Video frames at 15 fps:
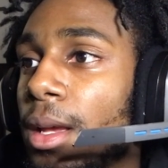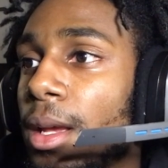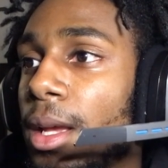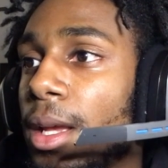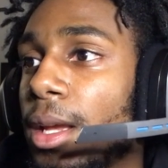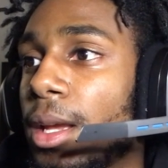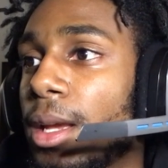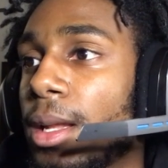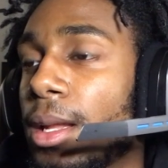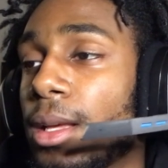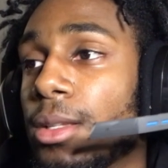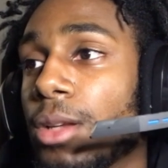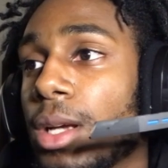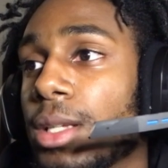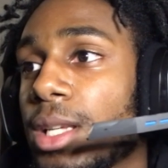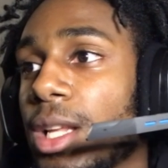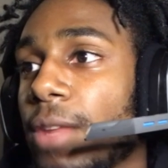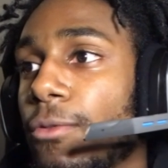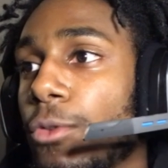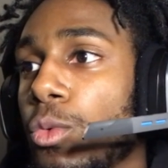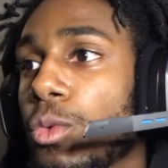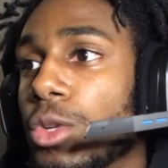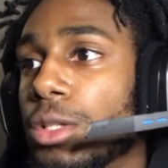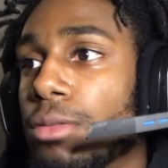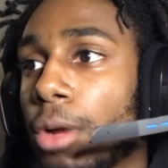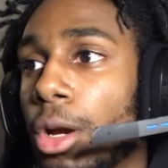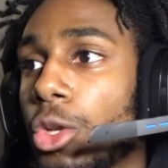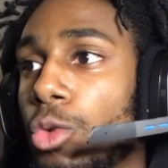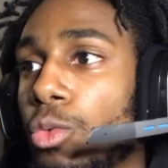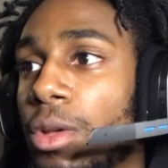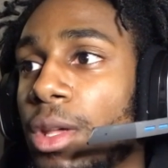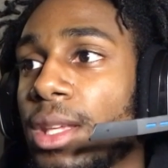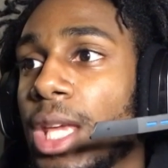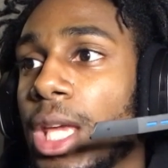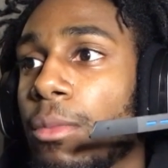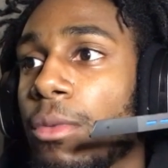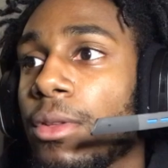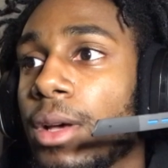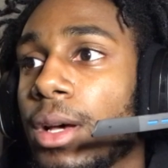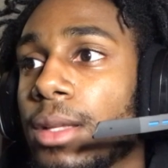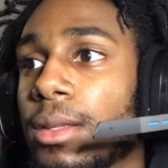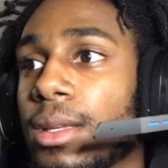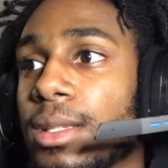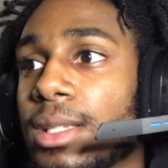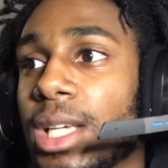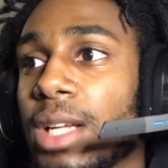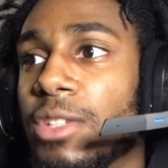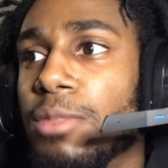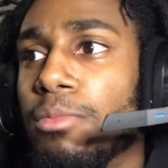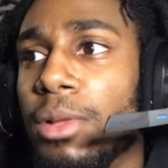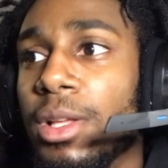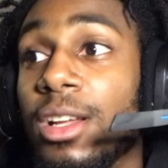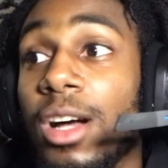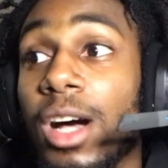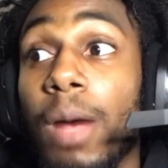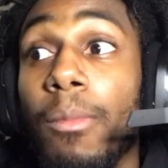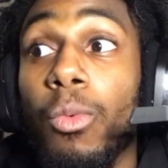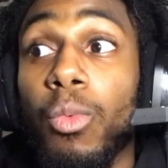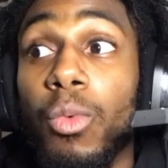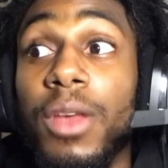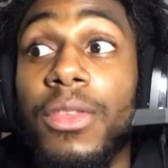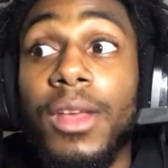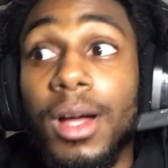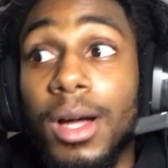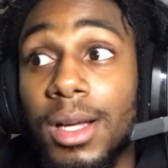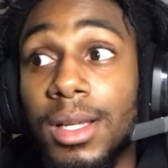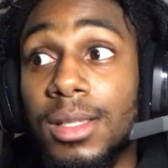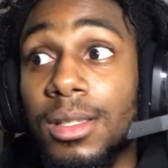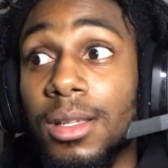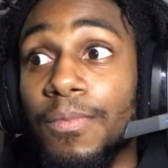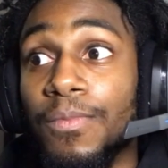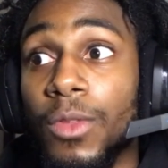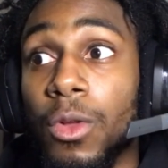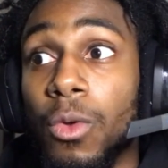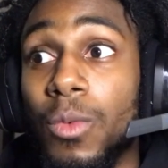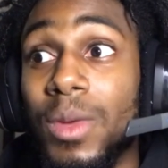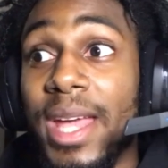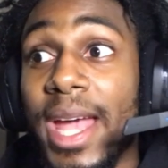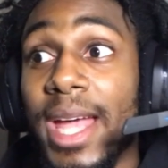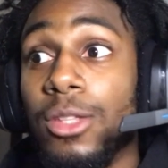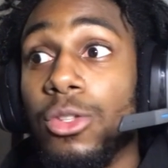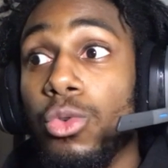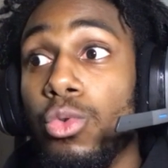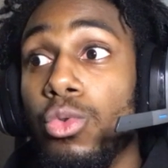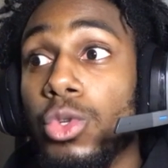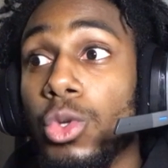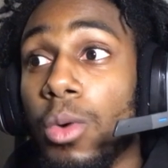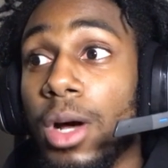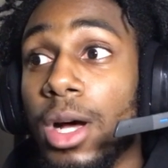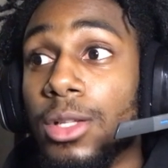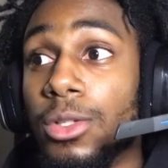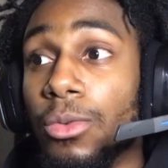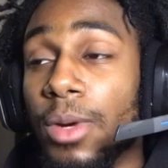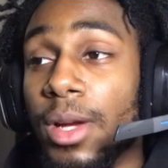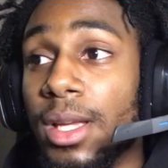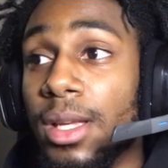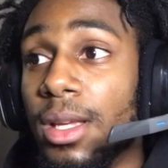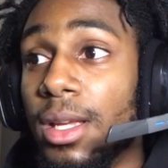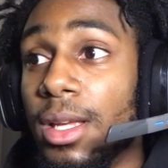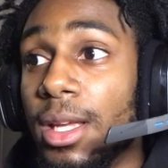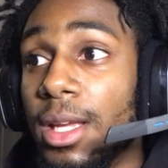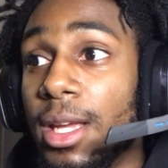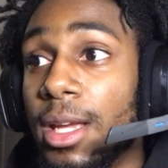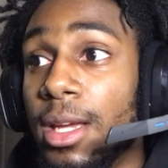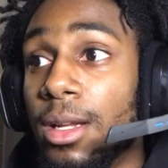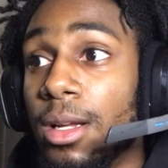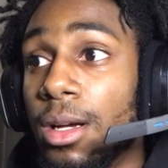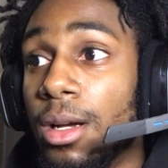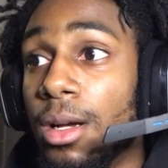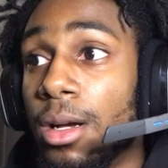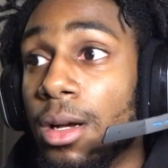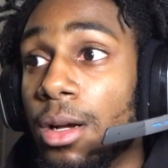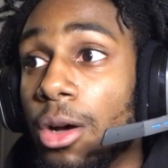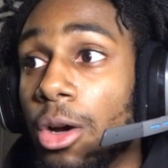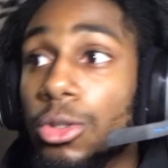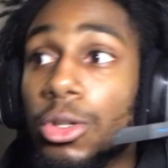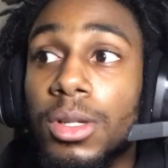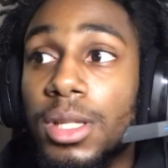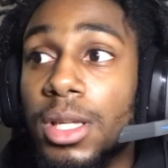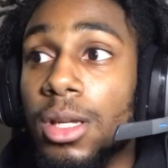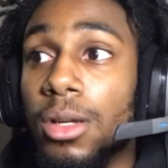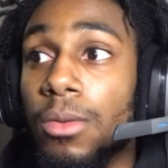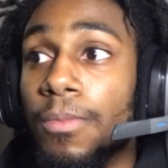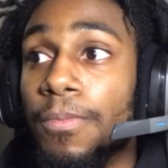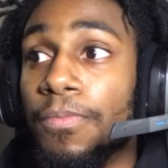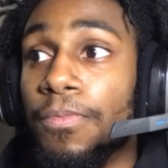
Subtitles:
And so I said, if you were smart, you would have came with us instead of splitting up with us. We had 2 squads, right? On our tail.